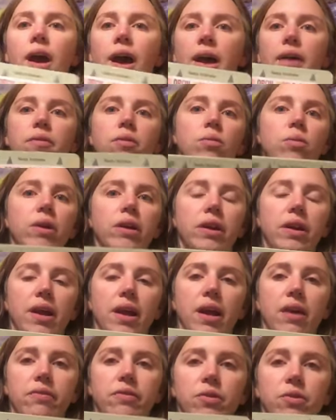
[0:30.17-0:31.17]
I have a
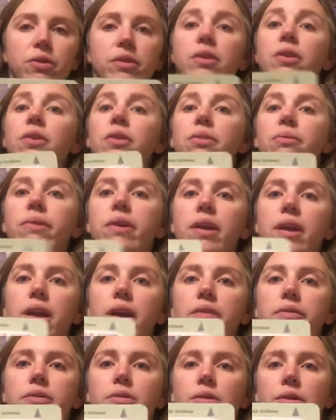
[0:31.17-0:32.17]
1.5-year-old and a
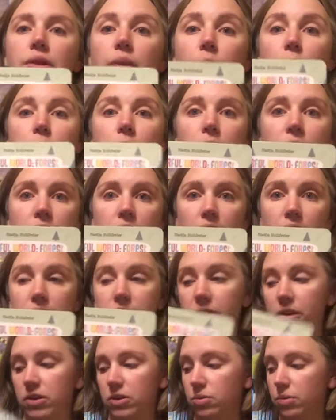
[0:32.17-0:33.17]
3.5-year-old, and they both love
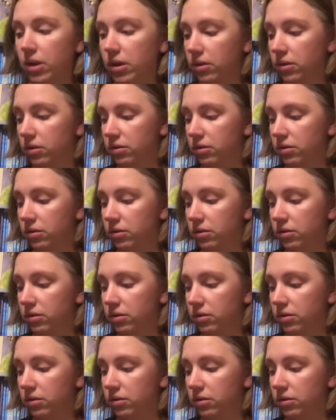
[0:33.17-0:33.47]
this one.